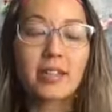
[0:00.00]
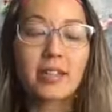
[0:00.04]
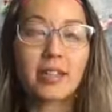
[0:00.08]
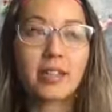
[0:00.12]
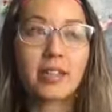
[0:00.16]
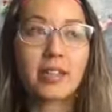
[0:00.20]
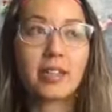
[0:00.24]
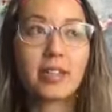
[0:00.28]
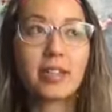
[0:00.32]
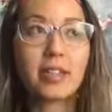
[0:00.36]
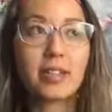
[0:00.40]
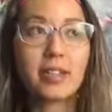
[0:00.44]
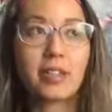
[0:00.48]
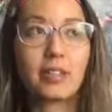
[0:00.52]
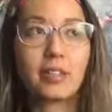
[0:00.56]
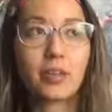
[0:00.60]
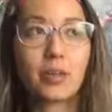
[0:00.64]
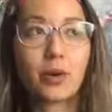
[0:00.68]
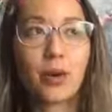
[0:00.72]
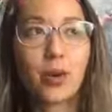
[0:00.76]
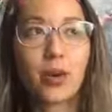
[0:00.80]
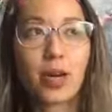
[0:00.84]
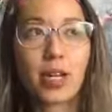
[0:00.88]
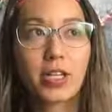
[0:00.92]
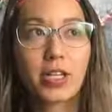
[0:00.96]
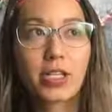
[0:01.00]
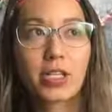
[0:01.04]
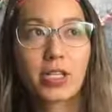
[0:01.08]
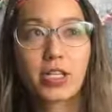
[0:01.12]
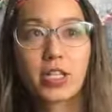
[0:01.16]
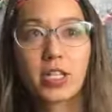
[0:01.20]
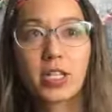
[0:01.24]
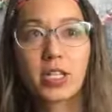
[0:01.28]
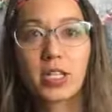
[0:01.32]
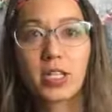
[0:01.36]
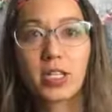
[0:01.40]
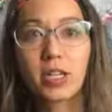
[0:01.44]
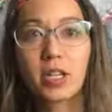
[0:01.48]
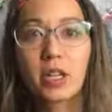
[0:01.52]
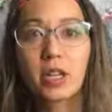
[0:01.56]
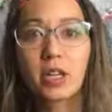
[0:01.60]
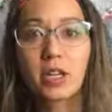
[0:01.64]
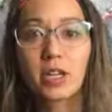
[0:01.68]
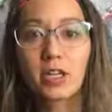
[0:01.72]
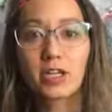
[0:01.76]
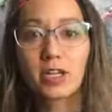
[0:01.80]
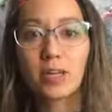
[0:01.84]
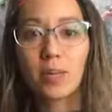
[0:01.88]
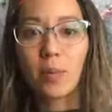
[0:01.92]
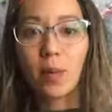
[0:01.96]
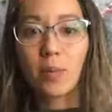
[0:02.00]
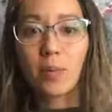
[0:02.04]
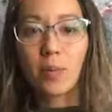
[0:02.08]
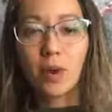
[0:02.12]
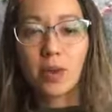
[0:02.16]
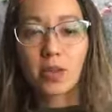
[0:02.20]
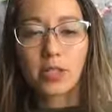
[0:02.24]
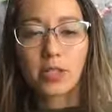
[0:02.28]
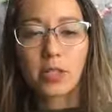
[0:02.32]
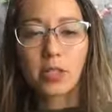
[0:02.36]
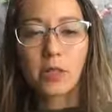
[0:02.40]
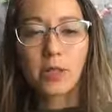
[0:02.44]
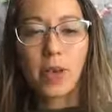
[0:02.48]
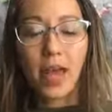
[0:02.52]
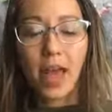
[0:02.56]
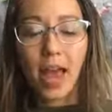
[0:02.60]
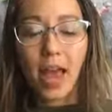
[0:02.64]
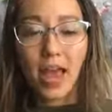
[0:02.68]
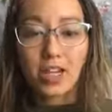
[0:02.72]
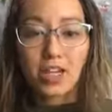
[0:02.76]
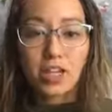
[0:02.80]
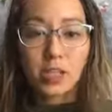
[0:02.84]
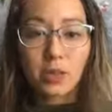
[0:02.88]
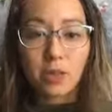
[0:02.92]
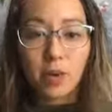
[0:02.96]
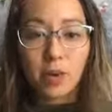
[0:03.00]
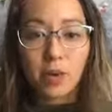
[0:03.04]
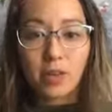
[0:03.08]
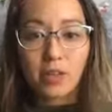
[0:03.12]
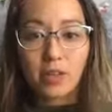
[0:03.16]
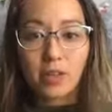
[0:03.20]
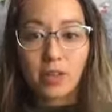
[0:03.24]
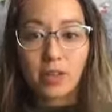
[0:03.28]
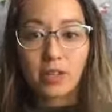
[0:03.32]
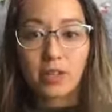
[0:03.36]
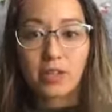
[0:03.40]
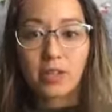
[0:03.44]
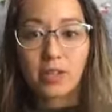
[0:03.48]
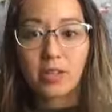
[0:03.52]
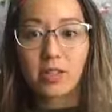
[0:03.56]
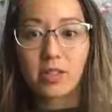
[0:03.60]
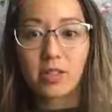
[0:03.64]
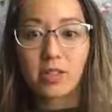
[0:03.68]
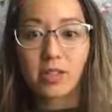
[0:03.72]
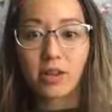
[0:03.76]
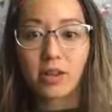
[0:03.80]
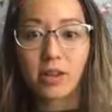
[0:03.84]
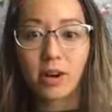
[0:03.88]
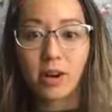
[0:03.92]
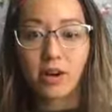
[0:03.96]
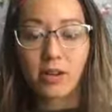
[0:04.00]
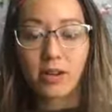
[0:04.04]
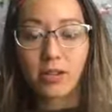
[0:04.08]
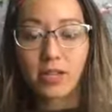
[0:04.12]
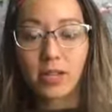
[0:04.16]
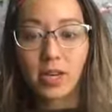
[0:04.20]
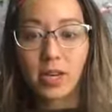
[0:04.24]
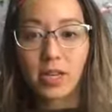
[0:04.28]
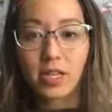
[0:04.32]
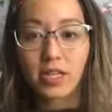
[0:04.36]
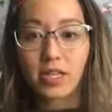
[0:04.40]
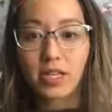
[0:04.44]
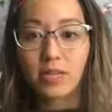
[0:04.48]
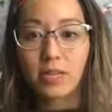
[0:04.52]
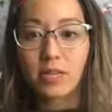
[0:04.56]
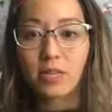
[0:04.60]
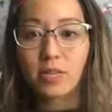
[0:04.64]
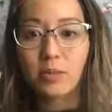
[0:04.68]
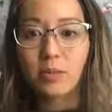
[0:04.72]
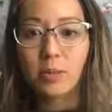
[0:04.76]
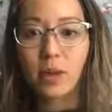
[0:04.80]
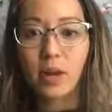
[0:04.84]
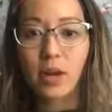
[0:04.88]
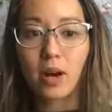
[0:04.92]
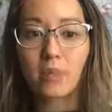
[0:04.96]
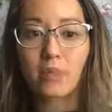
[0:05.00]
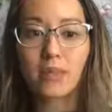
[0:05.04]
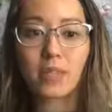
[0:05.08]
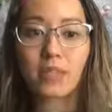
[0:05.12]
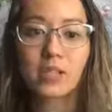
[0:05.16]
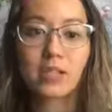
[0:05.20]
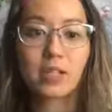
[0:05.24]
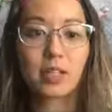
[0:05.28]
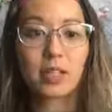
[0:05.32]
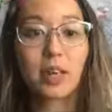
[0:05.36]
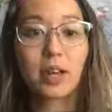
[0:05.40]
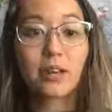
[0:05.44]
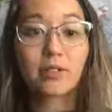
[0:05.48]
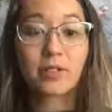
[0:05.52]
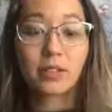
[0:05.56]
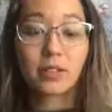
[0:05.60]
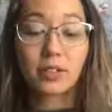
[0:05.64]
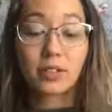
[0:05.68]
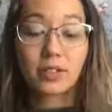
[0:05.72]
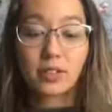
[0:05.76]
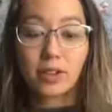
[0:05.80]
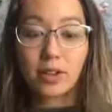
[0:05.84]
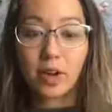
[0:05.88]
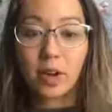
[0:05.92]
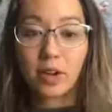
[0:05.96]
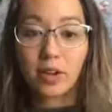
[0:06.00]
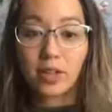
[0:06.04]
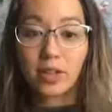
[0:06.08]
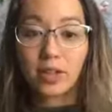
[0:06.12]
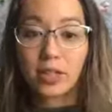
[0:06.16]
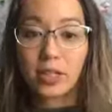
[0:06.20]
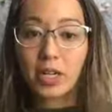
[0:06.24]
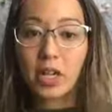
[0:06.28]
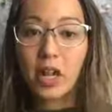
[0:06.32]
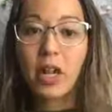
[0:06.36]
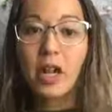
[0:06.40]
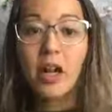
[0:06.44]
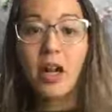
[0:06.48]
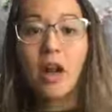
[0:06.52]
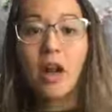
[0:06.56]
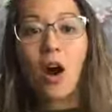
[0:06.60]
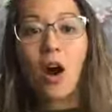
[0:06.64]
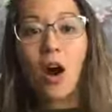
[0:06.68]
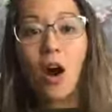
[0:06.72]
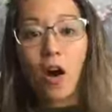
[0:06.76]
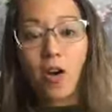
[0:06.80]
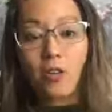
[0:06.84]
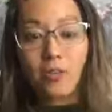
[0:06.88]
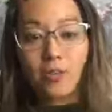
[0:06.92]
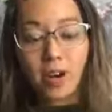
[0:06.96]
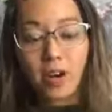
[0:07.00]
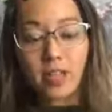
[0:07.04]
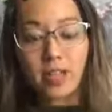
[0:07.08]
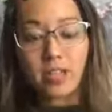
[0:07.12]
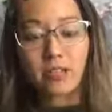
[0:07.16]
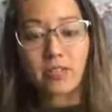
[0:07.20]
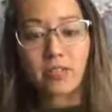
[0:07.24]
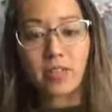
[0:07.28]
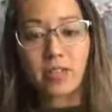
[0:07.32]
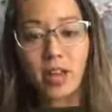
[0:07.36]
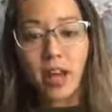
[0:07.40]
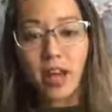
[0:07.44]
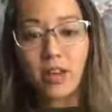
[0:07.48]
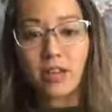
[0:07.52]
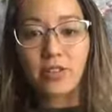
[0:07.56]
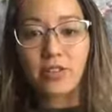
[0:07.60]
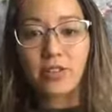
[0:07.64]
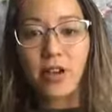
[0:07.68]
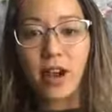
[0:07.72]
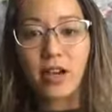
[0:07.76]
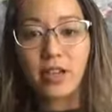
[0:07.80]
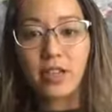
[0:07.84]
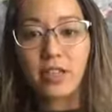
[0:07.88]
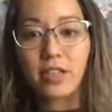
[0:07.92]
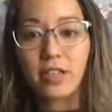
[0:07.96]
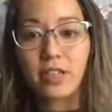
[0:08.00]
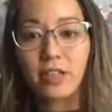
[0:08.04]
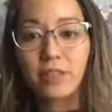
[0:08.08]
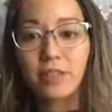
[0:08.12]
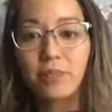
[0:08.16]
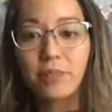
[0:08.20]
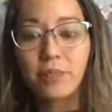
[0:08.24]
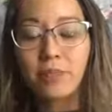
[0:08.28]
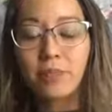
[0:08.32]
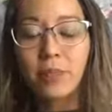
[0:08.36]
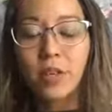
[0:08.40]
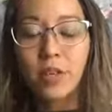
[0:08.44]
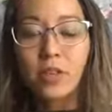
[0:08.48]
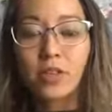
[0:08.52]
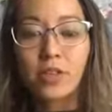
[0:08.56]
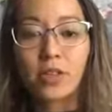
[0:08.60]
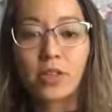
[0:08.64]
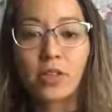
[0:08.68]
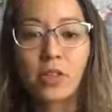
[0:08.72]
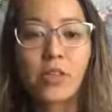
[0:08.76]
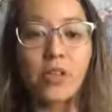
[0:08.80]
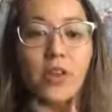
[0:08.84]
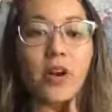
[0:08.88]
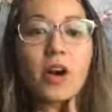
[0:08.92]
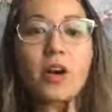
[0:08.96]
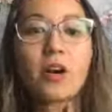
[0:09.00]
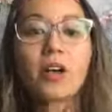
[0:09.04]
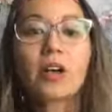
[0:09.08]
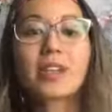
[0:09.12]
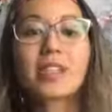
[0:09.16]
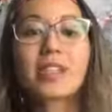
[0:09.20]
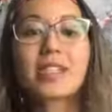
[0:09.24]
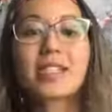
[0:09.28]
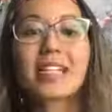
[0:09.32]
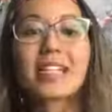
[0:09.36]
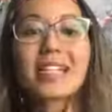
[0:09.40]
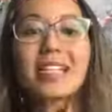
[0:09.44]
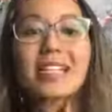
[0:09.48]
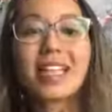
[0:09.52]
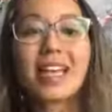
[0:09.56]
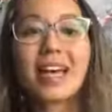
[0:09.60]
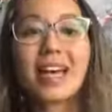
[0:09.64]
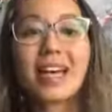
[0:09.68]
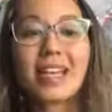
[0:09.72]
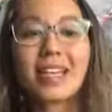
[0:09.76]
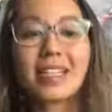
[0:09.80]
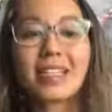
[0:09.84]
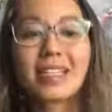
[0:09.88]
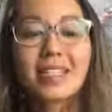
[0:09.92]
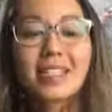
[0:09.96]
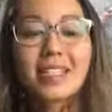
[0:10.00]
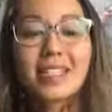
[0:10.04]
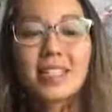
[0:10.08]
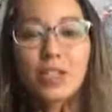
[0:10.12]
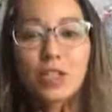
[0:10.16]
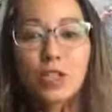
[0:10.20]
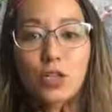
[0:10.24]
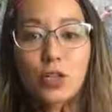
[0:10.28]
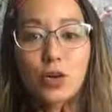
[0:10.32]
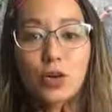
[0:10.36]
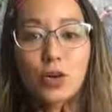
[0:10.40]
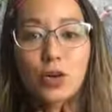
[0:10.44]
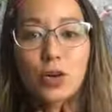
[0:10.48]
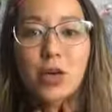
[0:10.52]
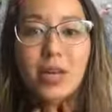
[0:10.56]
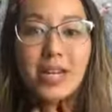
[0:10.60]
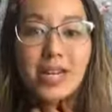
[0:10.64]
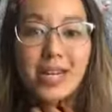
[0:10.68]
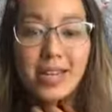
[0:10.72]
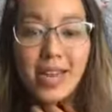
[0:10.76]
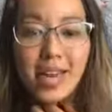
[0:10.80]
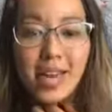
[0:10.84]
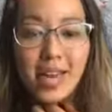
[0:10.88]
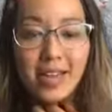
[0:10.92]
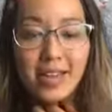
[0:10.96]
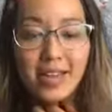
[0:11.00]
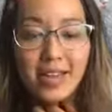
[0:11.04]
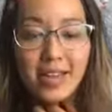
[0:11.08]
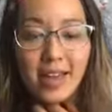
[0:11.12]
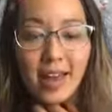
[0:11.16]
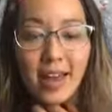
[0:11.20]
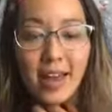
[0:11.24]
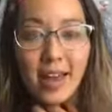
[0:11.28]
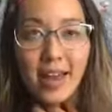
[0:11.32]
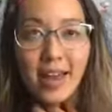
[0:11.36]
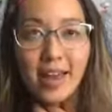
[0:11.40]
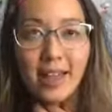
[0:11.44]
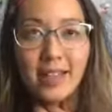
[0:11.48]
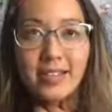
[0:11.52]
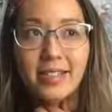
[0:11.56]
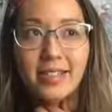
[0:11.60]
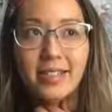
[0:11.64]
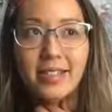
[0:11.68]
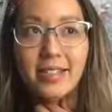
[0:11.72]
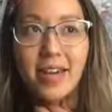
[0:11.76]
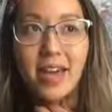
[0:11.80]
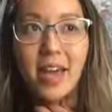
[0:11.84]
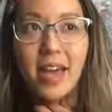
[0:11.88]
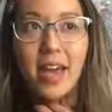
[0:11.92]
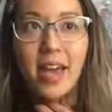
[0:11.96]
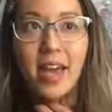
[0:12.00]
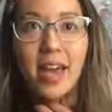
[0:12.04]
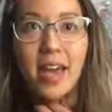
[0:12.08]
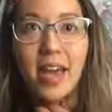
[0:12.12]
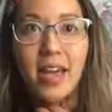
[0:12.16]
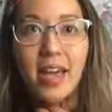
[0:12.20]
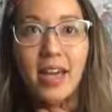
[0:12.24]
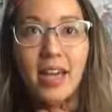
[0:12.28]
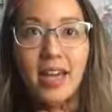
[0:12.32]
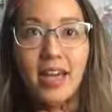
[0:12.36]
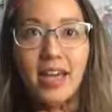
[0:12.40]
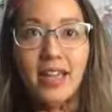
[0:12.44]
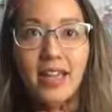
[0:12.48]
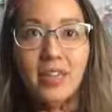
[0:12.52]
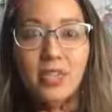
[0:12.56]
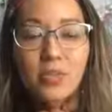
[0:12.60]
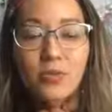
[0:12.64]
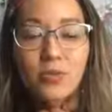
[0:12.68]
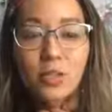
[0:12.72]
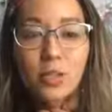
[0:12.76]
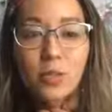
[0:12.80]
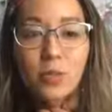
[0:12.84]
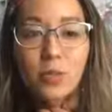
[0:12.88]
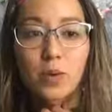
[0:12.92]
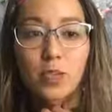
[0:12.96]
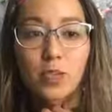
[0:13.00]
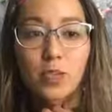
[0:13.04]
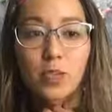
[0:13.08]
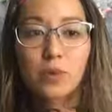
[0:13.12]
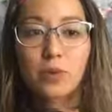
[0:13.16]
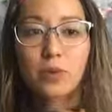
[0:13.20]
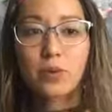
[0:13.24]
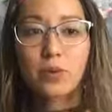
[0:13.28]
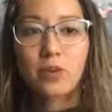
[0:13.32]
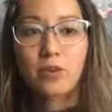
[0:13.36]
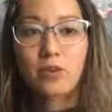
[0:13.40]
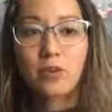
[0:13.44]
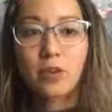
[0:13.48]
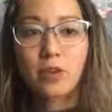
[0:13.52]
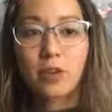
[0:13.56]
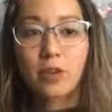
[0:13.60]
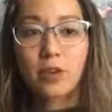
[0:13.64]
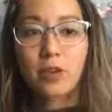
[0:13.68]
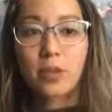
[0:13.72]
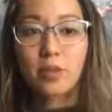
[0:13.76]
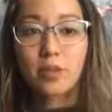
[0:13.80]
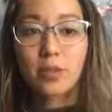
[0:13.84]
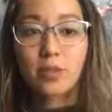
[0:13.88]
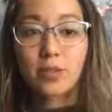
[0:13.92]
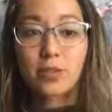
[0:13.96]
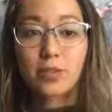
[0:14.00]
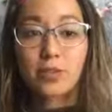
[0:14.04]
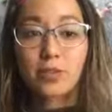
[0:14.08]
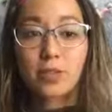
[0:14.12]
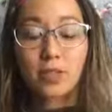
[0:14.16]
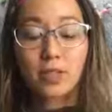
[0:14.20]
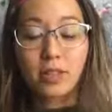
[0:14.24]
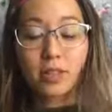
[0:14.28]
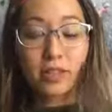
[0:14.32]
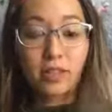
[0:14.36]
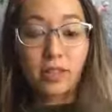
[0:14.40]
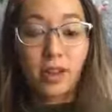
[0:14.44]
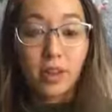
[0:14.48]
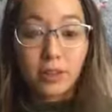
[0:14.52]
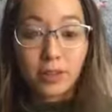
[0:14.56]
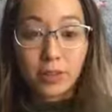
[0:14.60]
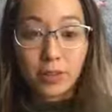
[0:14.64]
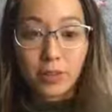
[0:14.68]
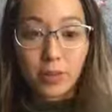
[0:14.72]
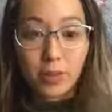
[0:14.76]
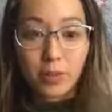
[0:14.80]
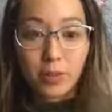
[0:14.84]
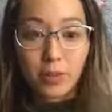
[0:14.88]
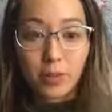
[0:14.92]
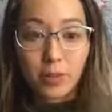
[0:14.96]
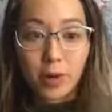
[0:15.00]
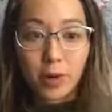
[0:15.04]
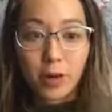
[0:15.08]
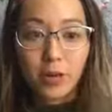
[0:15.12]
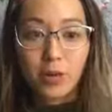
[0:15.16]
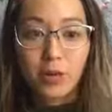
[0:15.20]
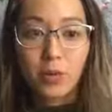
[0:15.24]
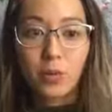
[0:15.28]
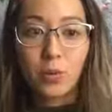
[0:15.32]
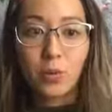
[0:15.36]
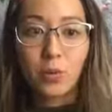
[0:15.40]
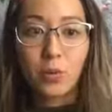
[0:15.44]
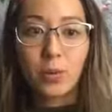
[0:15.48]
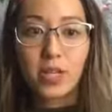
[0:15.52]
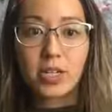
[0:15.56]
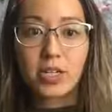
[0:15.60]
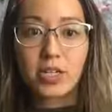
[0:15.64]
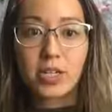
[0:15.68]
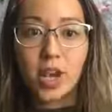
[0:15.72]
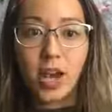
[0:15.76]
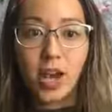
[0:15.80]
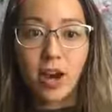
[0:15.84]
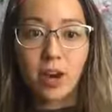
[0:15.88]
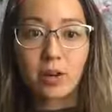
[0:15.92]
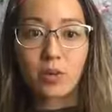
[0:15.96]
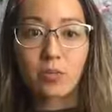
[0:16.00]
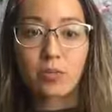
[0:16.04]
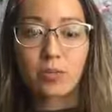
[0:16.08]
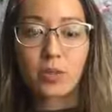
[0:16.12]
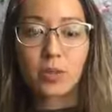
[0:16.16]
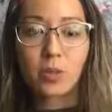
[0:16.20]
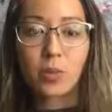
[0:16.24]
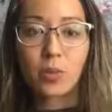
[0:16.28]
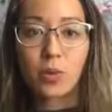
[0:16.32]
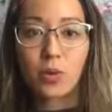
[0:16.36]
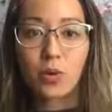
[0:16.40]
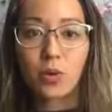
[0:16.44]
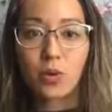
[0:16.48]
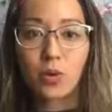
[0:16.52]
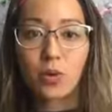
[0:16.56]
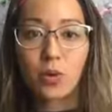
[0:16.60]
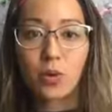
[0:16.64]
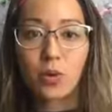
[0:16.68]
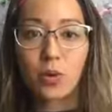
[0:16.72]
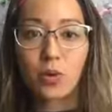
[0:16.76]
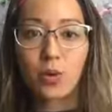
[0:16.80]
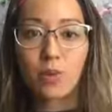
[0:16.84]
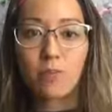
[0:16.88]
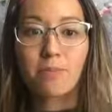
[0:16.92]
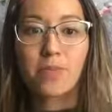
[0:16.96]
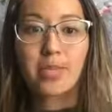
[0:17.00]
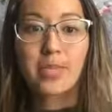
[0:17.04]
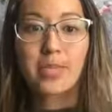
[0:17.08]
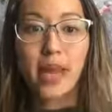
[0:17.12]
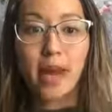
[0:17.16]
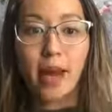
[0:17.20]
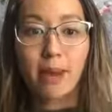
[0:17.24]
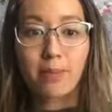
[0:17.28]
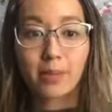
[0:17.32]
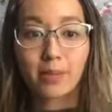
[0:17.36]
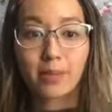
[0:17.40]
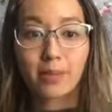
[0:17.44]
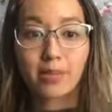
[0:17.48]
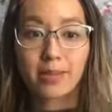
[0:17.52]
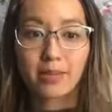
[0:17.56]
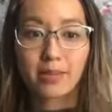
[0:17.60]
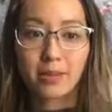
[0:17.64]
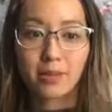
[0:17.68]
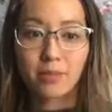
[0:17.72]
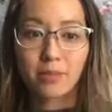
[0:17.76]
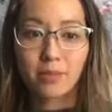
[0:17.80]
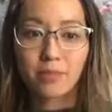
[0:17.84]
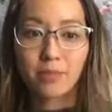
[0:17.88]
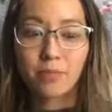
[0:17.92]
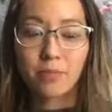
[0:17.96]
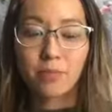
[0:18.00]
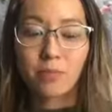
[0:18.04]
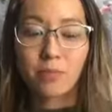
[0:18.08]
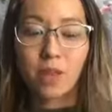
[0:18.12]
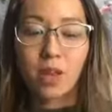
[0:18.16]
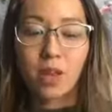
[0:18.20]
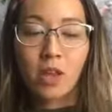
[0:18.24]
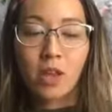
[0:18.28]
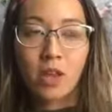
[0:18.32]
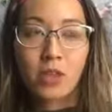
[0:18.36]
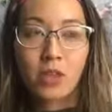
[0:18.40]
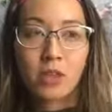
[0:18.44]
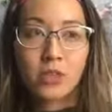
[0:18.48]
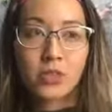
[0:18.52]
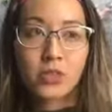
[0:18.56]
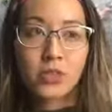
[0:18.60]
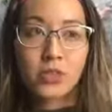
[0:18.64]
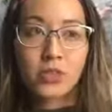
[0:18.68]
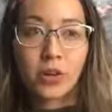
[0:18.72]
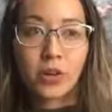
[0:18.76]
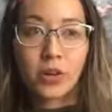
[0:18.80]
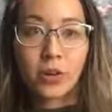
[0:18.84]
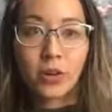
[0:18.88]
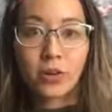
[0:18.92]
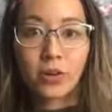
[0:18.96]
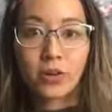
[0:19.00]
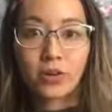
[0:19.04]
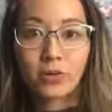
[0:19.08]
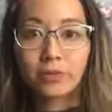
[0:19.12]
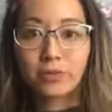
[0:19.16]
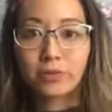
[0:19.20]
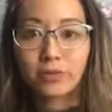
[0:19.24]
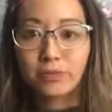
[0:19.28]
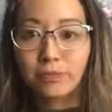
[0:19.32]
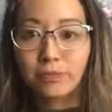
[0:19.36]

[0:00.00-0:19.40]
The question someone posted about Hashimoto's thyroiditis, but I'm just going to cover the thyroid, overactive and underactive. So, the thyroid is a gland in your neck and it's responsible for producing thyroid hormone, which helps with your metabolism. So,